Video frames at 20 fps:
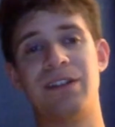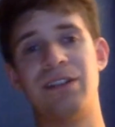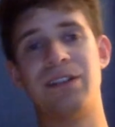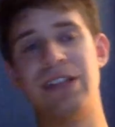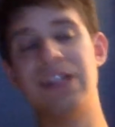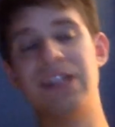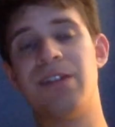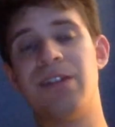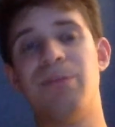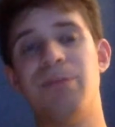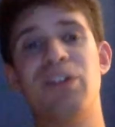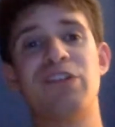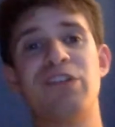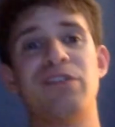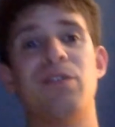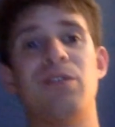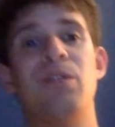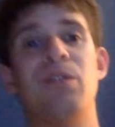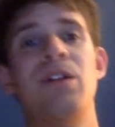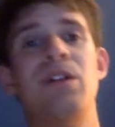the
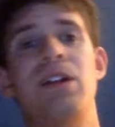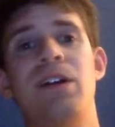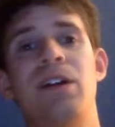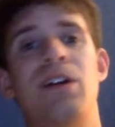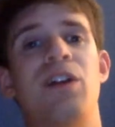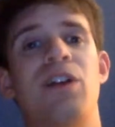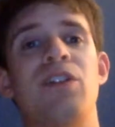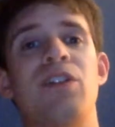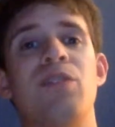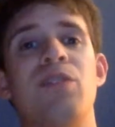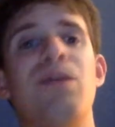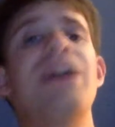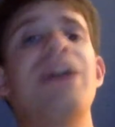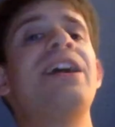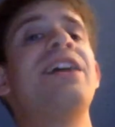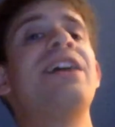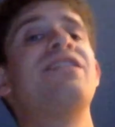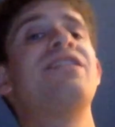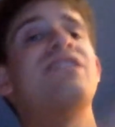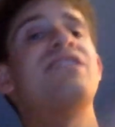commercial on the
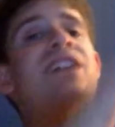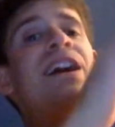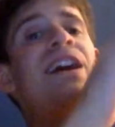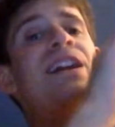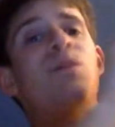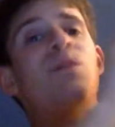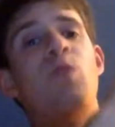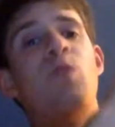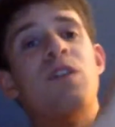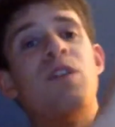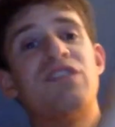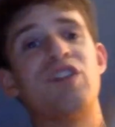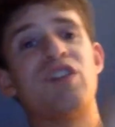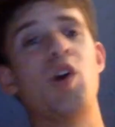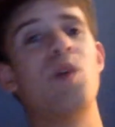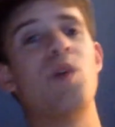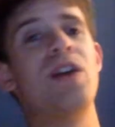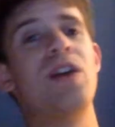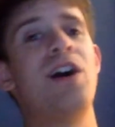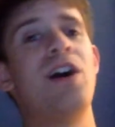right-hand side and what's
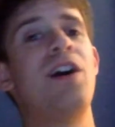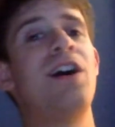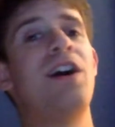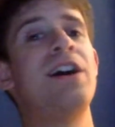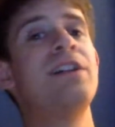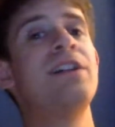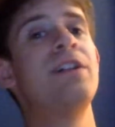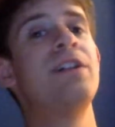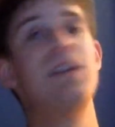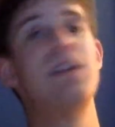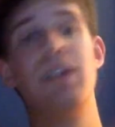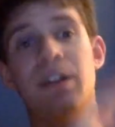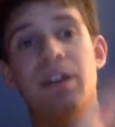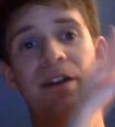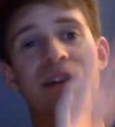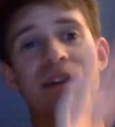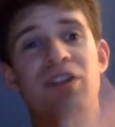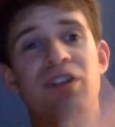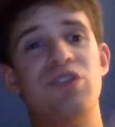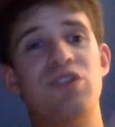going on.
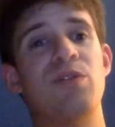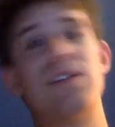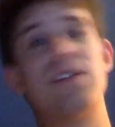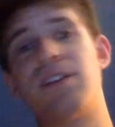Uh, during the